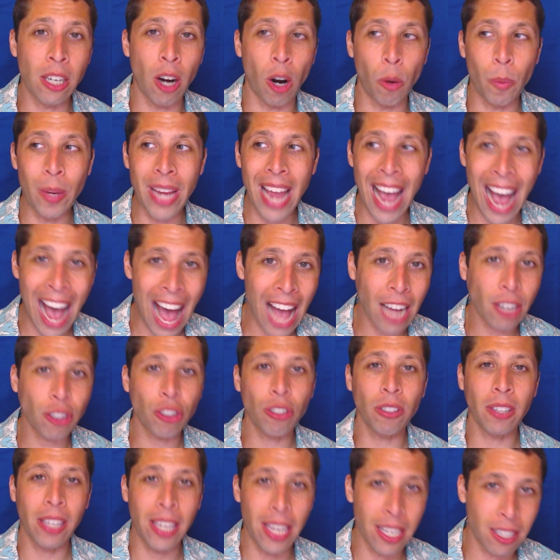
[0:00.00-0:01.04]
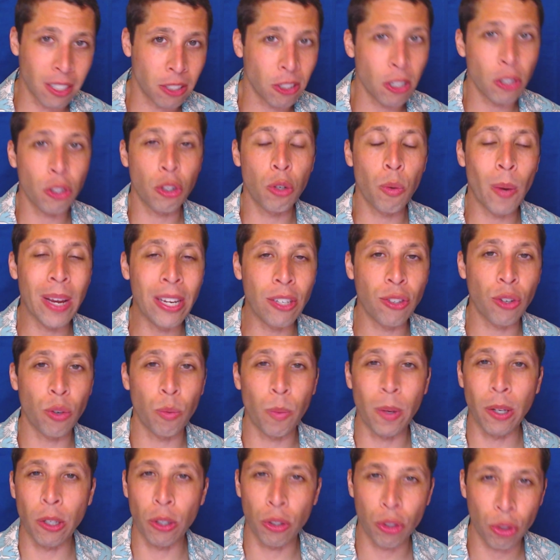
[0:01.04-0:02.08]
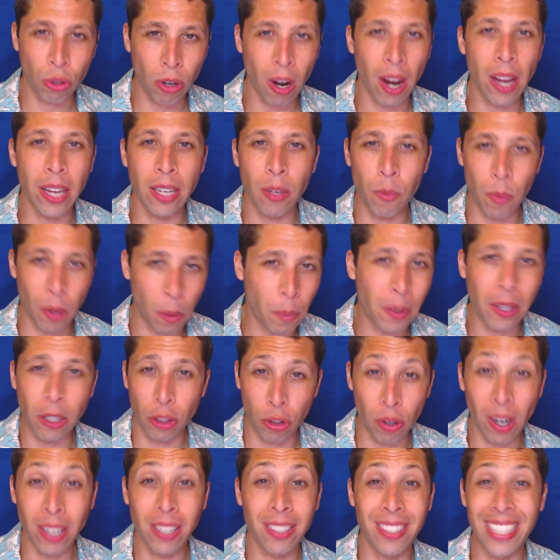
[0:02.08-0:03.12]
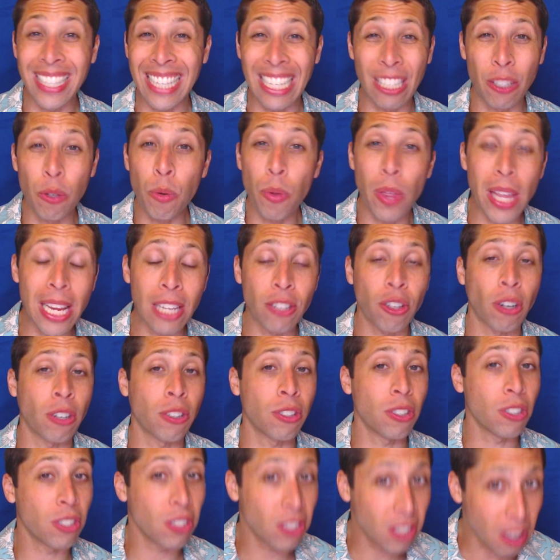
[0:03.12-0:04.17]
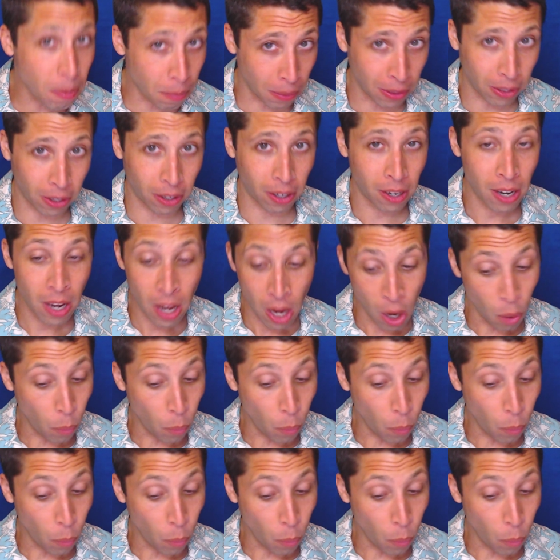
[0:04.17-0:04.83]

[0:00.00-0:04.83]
are we actually in a situation we are trying where we are trying to say that two things are similar.